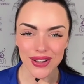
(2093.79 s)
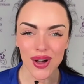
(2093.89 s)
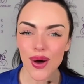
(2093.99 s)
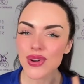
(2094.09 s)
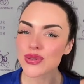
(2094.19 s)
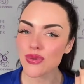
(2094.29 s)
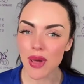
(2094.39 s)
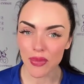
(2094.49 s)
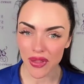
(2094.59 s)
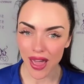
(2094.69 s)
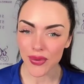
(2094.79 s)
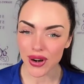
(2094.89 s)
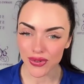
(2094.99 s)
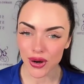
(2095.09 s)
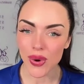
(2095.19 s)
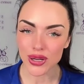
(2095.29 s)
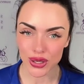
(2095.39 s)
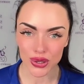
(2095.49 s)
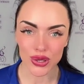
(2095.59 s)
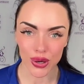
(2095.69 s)
So always remember that whenever you're
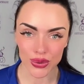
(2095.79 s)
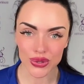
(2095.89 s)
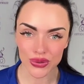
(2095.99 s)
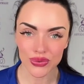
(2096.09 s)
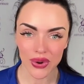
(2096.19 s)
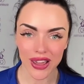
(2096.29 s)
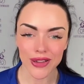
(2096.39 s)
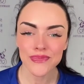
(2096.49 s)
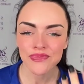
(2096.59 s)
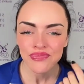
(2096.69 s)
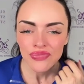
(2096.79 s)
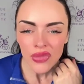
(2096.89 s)
watching shows, right?